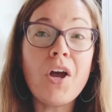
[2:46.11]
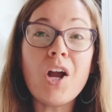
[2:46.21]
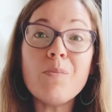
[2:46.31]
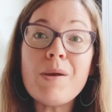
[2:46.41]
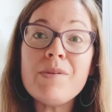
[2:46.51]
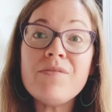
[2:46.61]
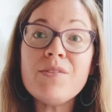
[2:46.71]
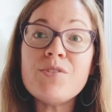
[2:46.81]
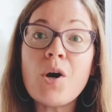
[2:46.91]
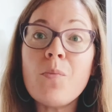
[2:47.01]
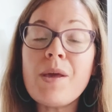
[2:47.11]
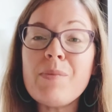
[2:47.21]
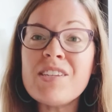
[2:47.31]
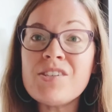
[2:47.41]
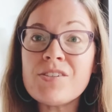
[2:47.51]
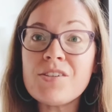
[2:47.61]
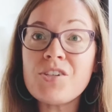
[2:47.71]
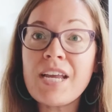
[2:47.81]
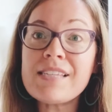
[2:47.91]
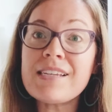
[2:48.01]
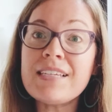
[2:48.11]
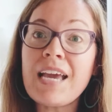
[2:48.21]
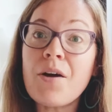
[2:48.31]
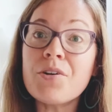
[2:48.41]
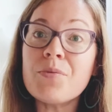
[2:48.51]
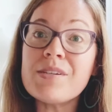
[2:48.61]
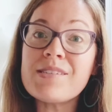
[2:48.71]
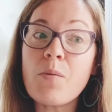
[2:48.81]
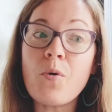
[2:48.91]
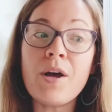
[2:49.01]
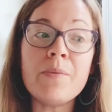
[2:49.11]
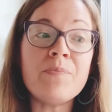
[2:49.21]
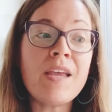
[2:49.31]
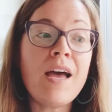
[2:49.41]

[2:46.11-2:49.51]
Or maybe if you don't, maybe it's just a chance encounter with someone.